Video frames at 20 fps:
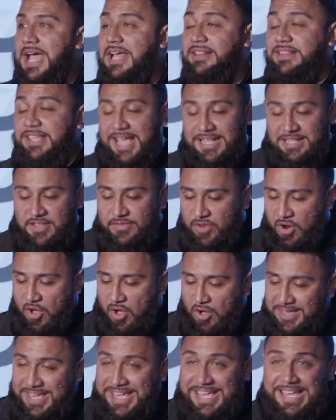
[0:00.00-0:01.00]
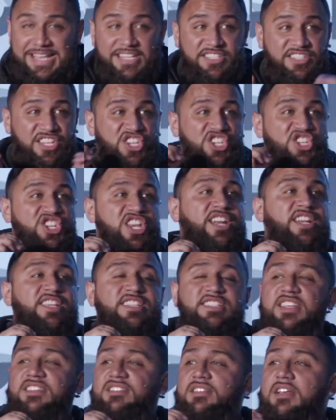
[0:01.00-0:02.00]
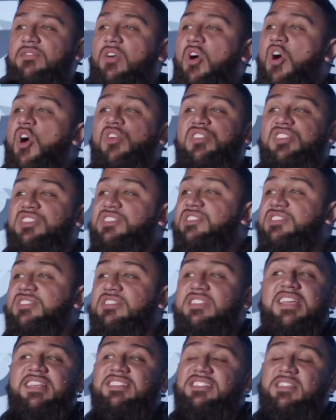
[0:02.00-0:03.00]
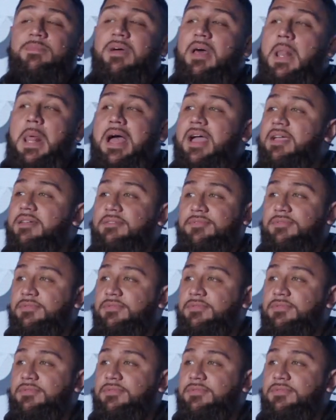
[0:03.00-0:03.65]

At the end of it all, He is the genesis of all good things in my life.